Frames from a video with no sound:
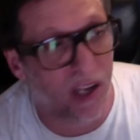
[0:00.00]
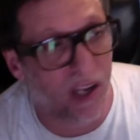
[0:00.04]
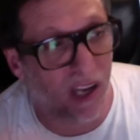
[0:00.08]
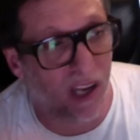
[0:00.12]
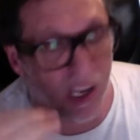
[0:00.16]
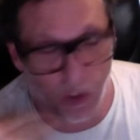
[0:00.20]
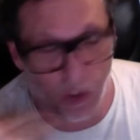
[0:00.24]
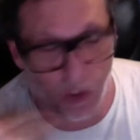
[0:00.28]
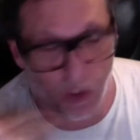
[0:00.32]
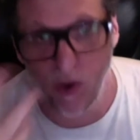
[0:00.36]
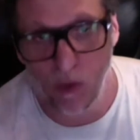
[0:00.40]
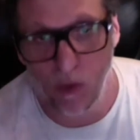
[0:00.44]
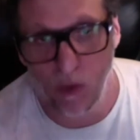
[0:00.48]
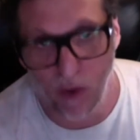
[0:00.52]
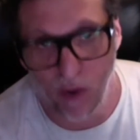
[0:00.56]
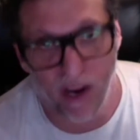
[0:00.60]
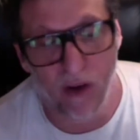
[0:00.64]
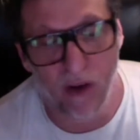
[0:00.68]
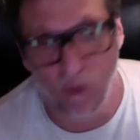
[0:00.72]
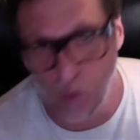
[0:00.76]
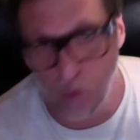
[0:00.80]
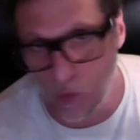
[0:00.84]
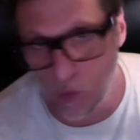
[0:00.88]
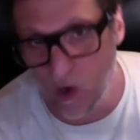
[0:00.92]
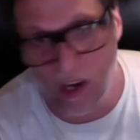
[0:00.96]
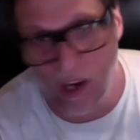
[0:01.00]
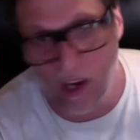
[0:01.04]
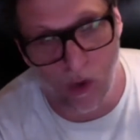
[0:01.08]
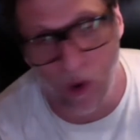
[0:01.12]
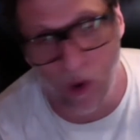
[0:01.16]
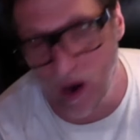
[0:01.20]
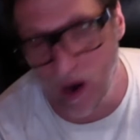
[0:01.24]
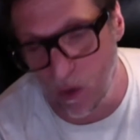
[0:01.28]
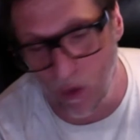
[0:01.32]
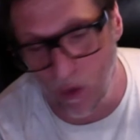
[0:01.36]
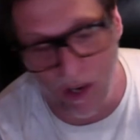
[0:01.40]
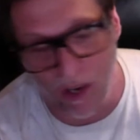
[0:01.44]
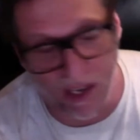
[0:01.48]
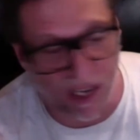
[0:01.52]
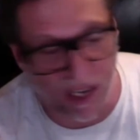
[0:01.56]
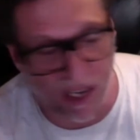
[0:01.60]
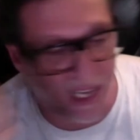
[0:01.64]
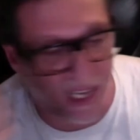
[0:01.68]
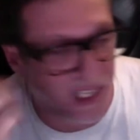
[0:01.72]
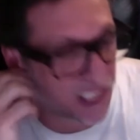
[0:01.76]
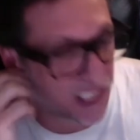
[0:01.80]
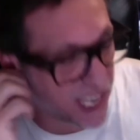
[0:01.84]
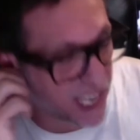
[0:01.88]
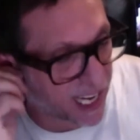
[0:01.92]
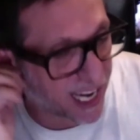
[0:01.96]
like we quite well
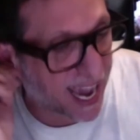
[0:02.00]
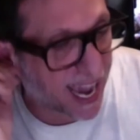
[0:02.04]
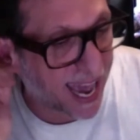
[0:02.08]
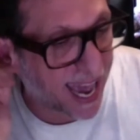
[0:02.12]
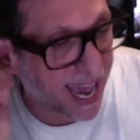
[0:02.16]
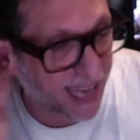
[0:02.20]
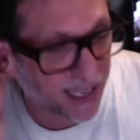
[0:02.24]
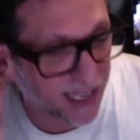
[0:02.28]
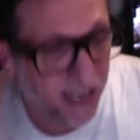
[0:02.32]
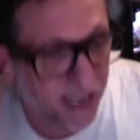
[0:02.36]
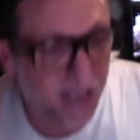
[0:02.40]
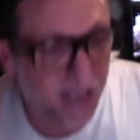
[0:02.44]
easily can.